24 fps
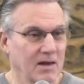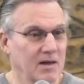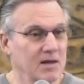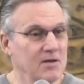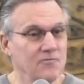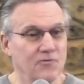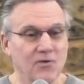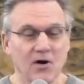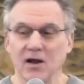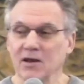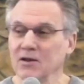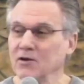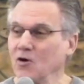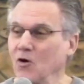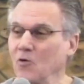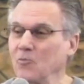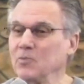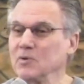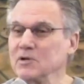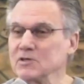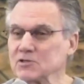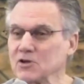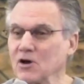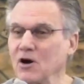And he finally
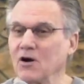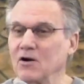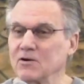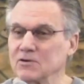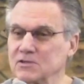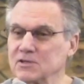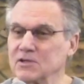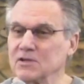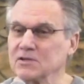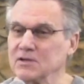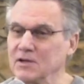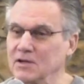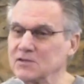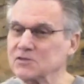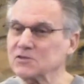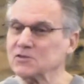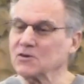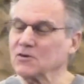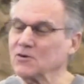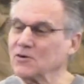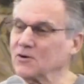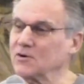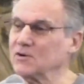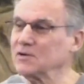opened his heart and said,
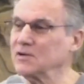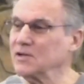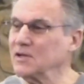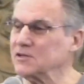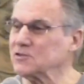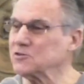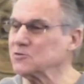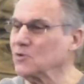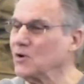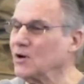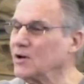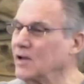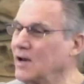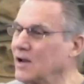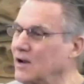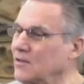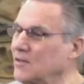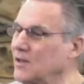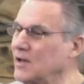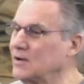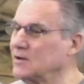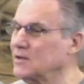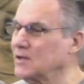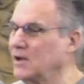Yes, Lord. And guess what?
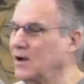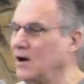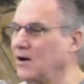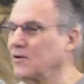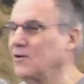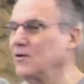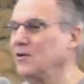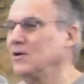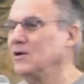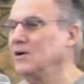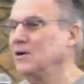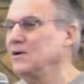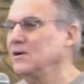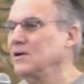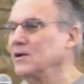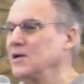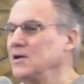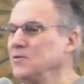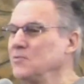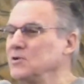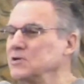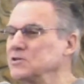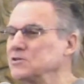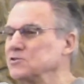Out of that encounter,
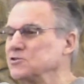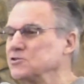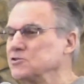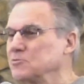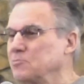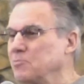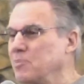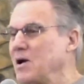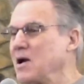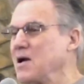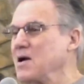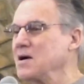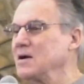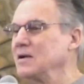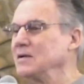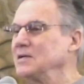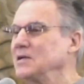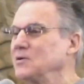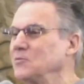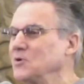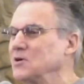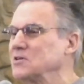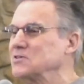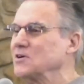he went to
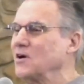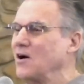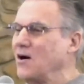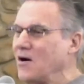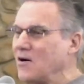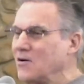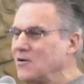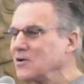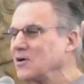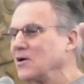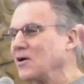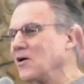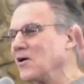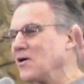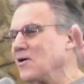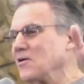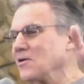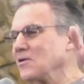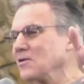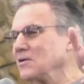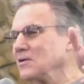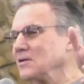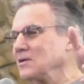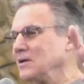Japan, he went to Hong
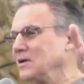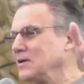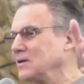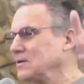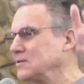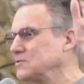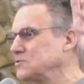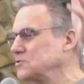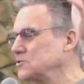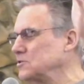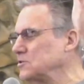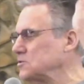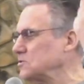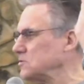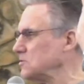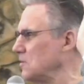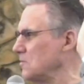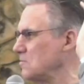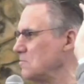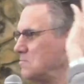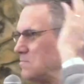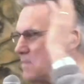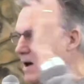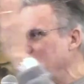Kong, and it's
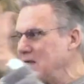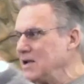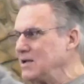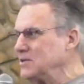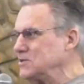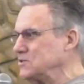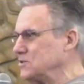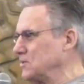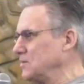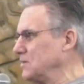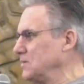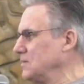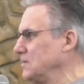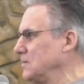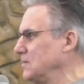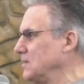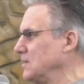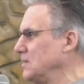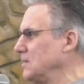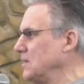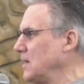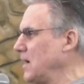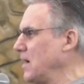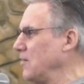just amazing
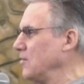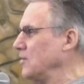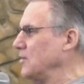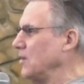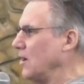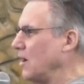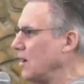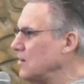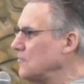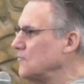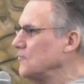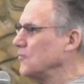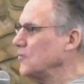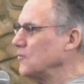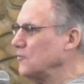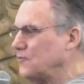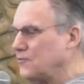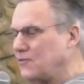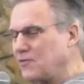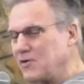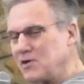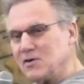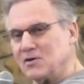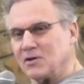how God
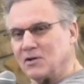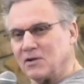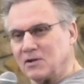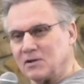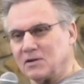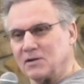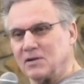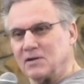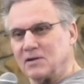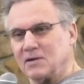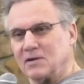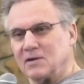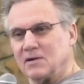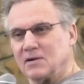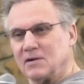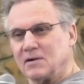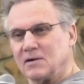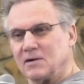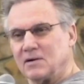fulfilled